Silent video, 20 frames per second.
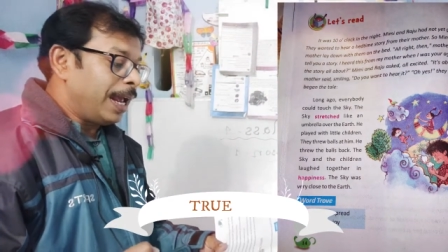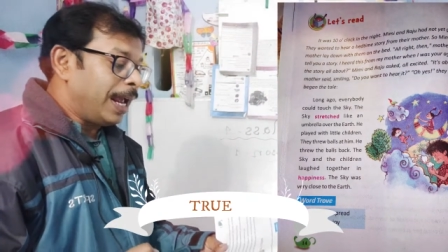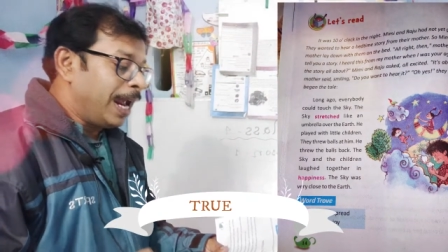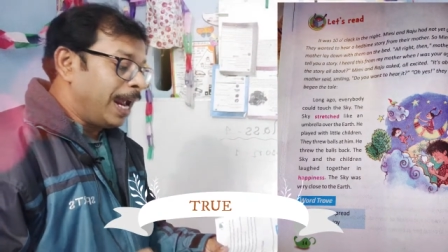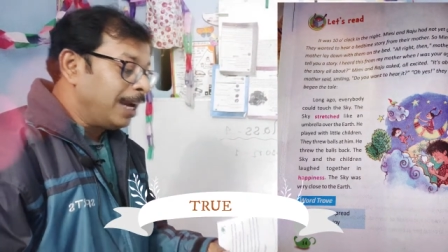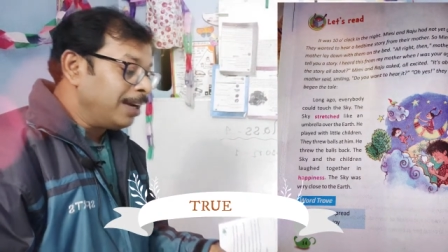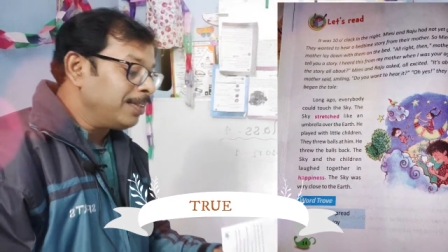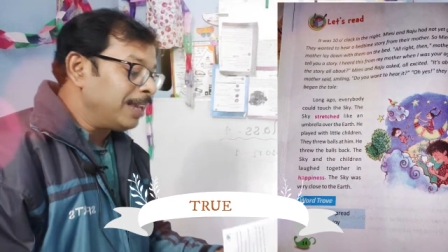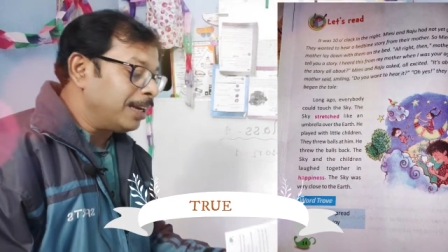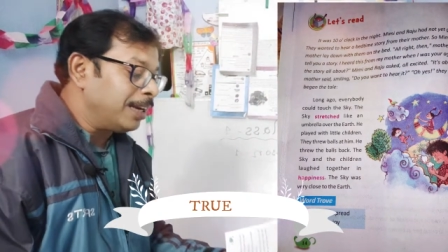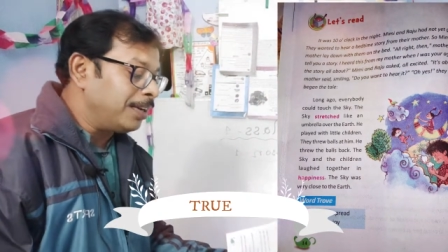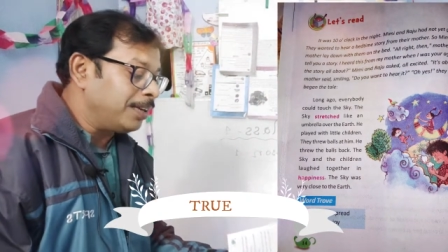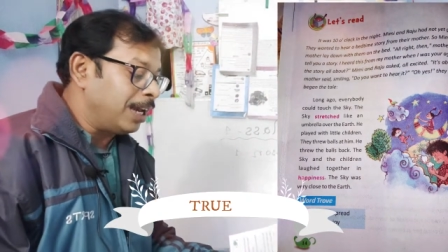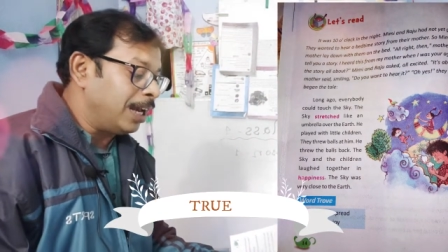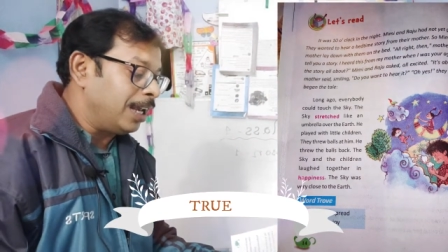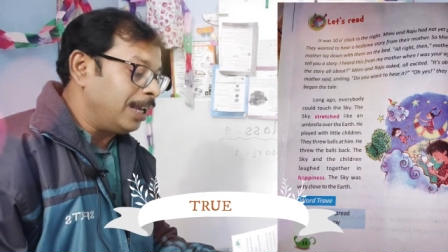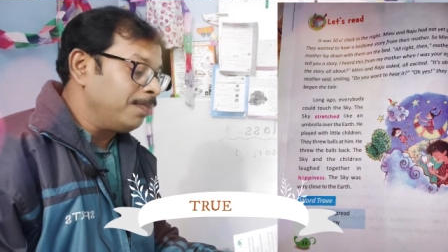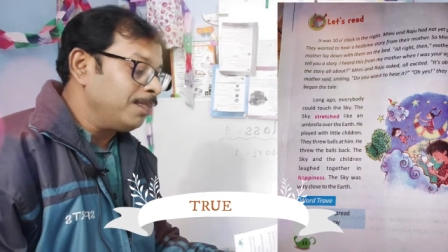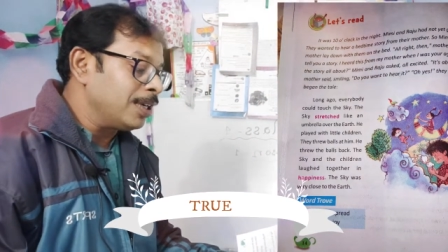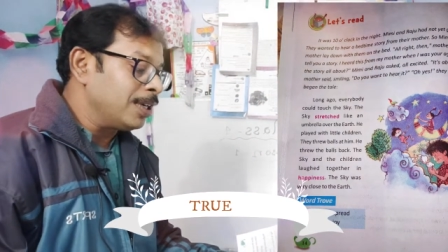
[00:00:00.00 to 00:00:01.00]
At that
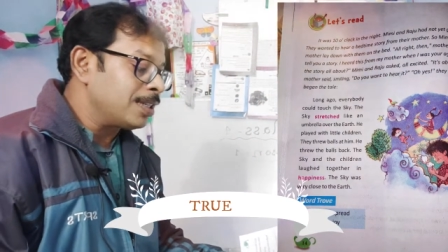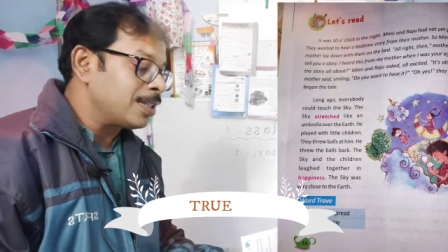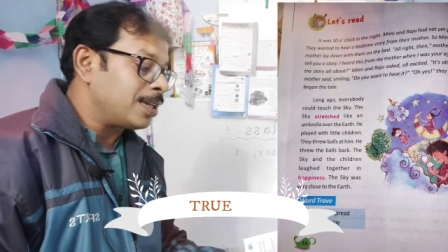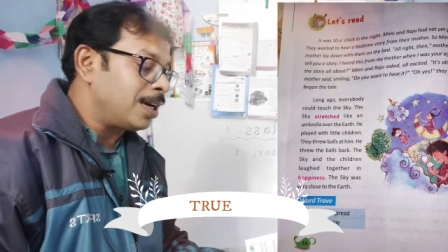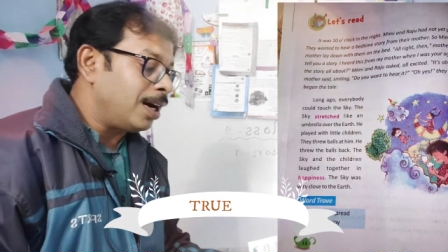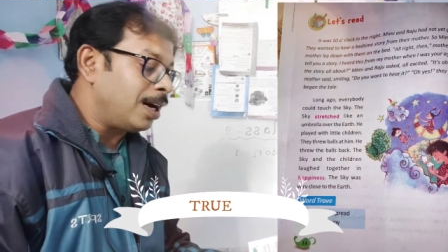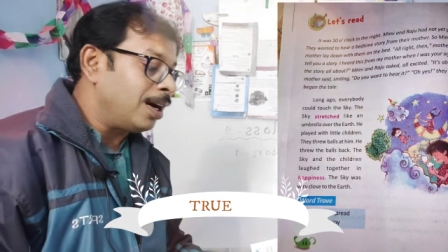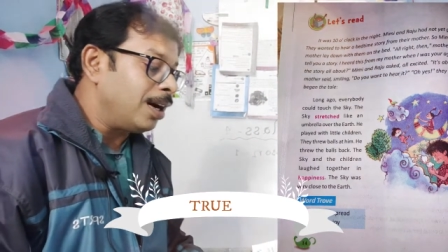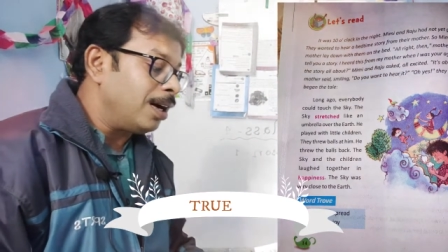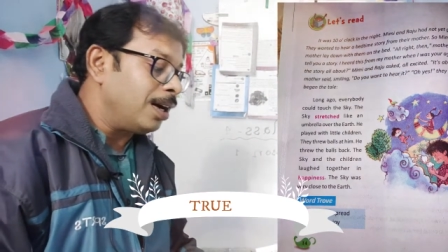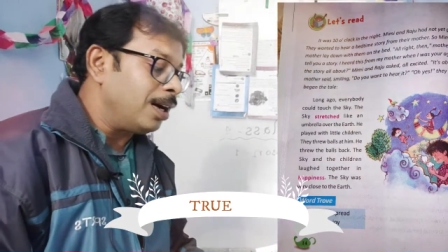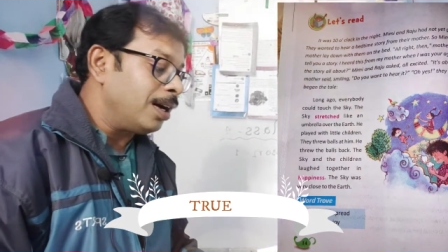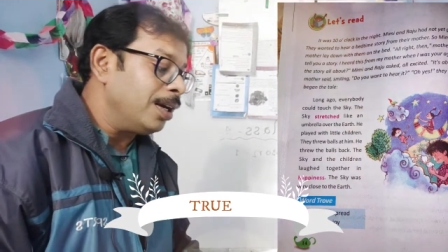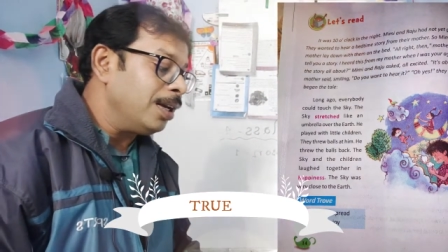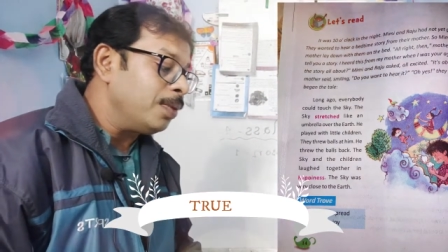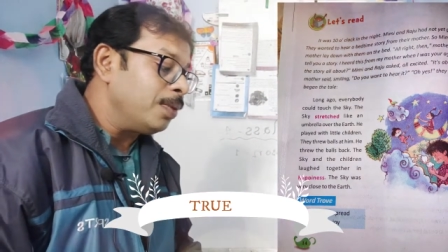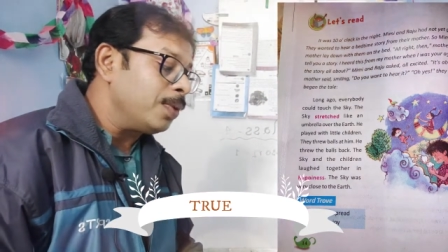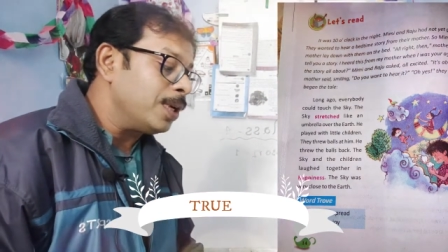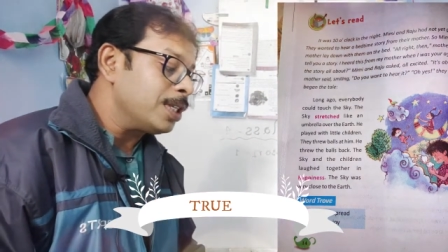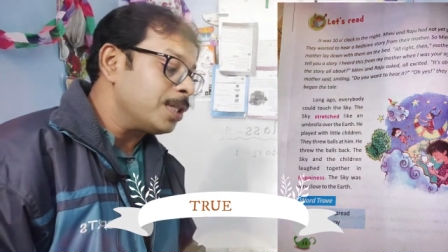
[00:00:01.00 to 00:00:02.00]
time, the
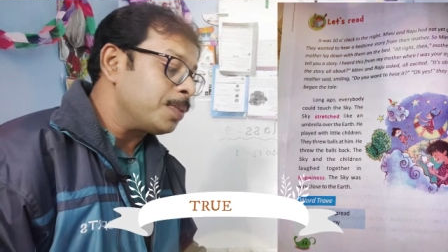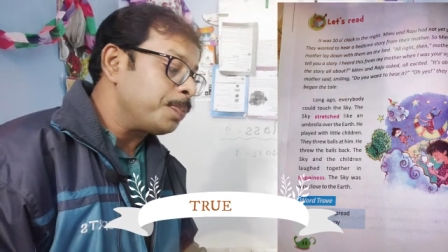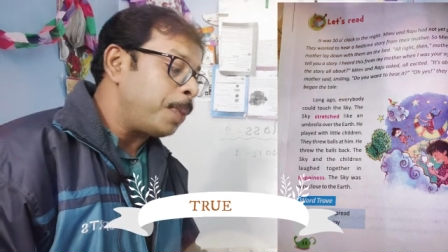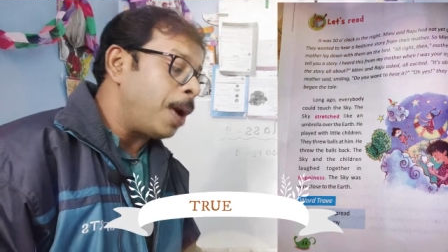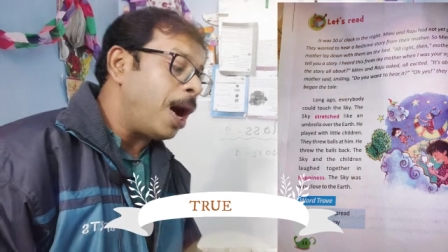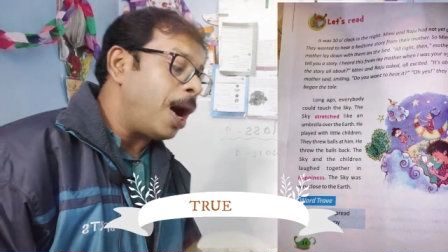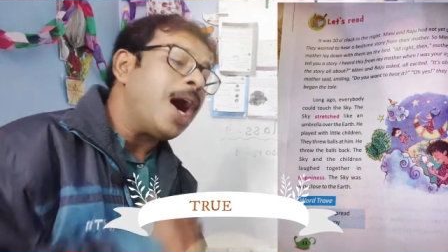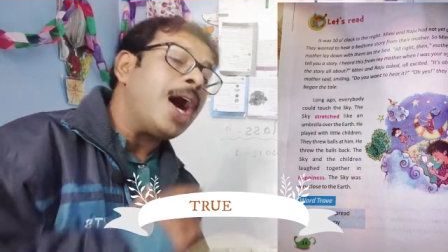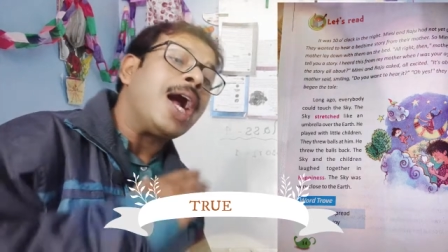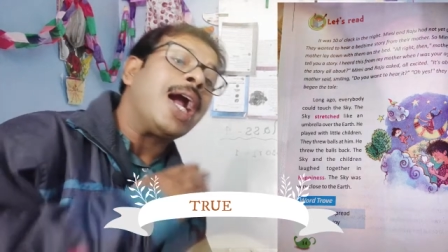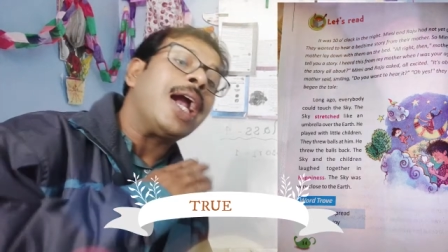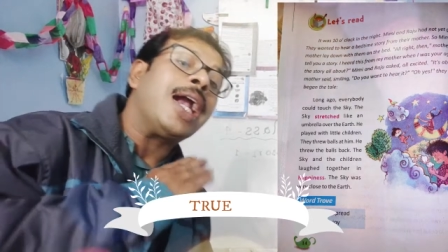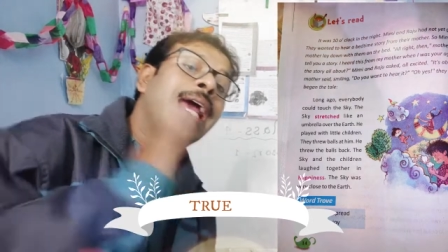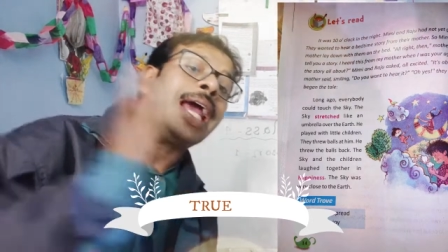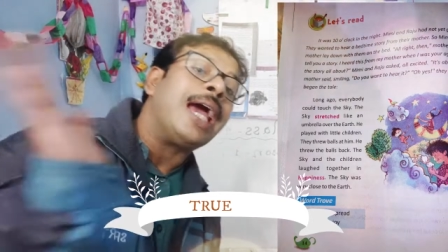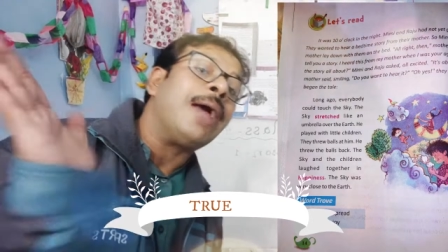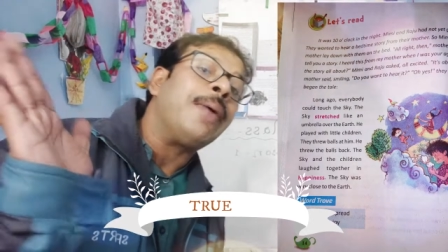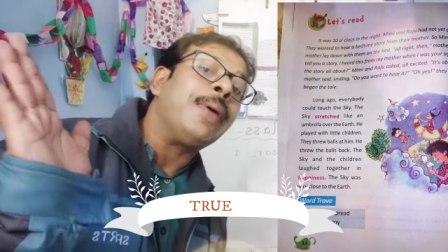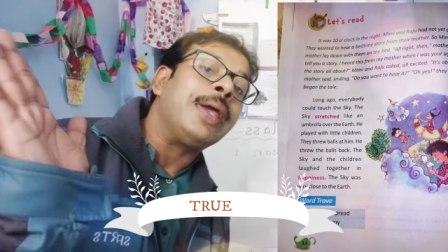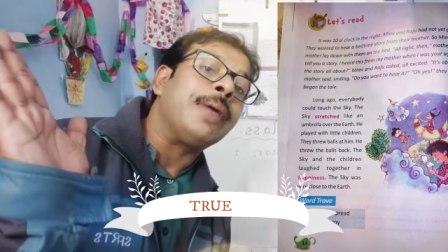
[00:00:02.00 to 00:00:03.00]
sky was far
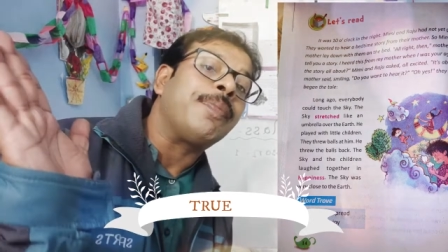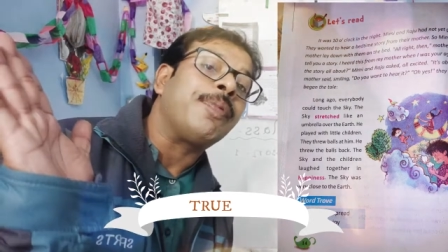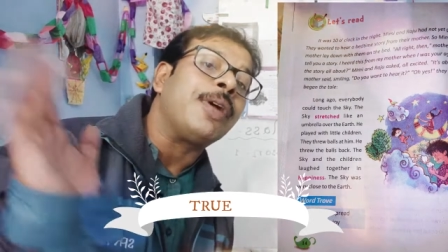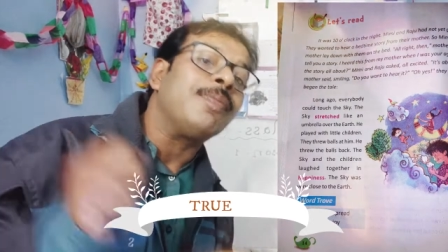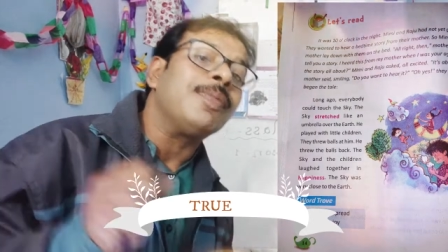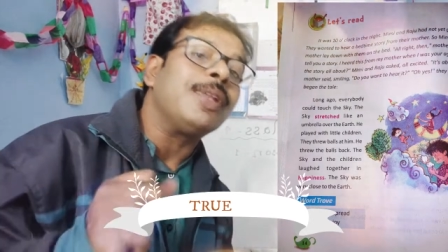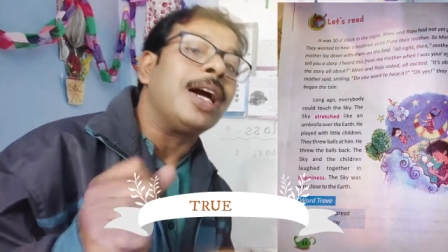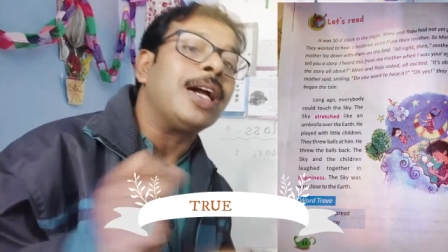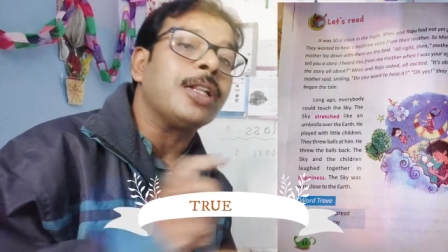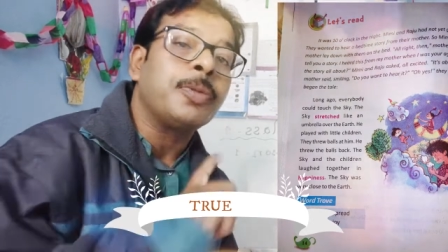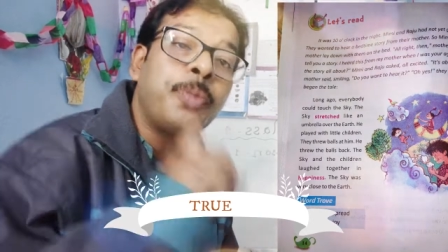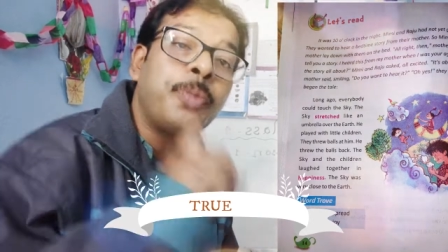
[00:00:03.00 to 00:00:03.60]
away from that